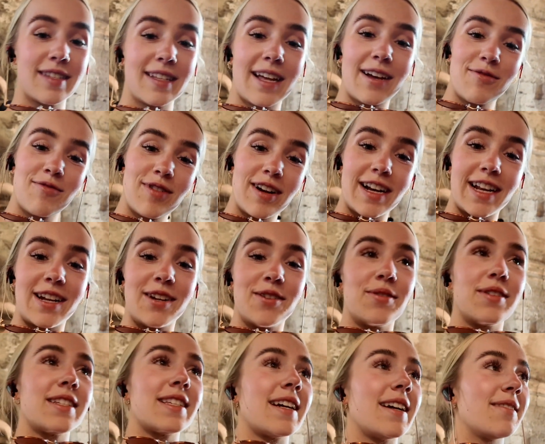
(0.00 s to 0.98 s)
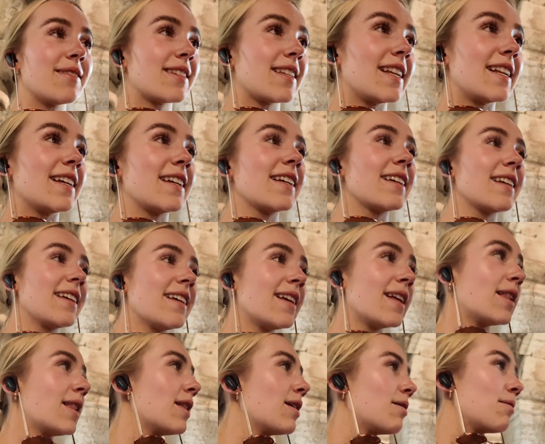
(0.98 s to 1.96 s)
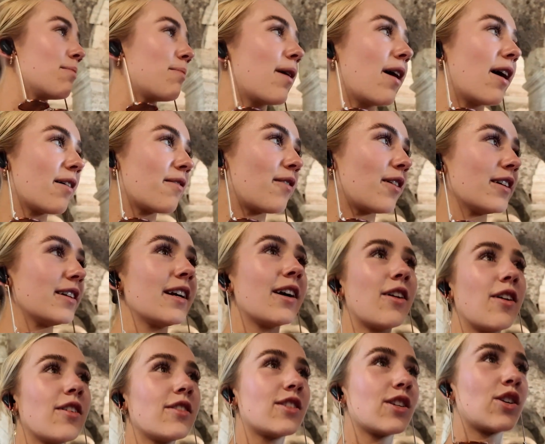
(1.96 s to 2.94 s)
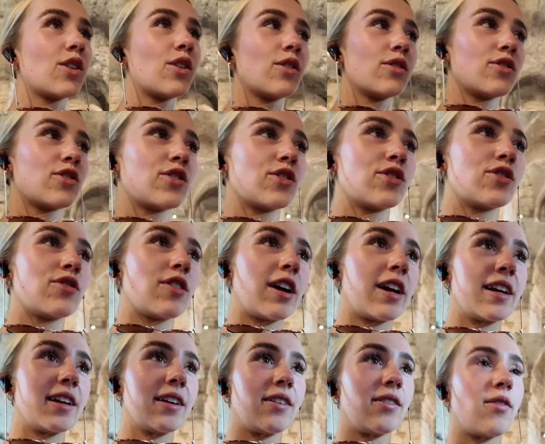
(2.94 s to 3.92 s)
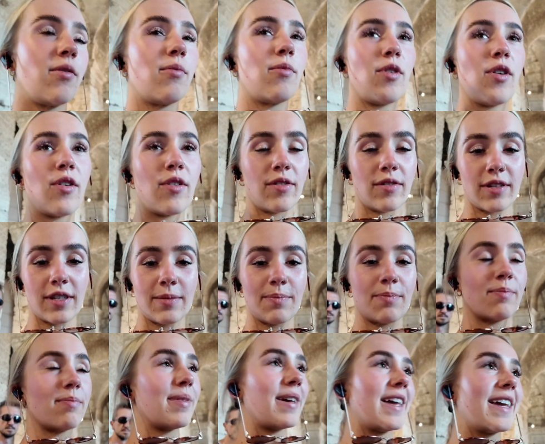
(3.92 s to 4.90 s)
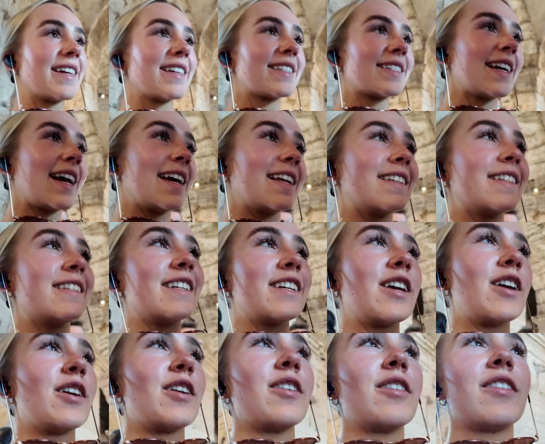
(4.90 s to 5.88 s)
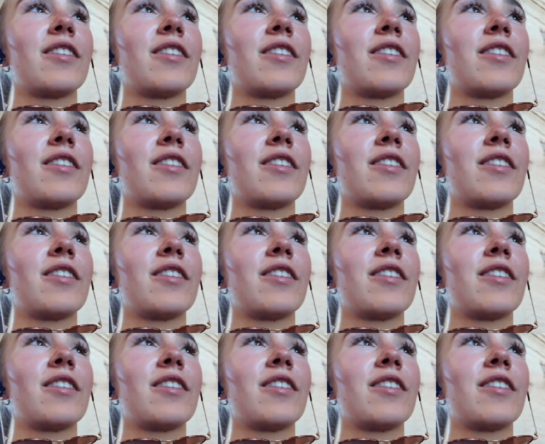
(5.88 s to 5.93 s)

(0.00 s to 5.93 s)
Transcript: and are really noise cancelling. But I find it hard to concentrate on what's being said. Do you?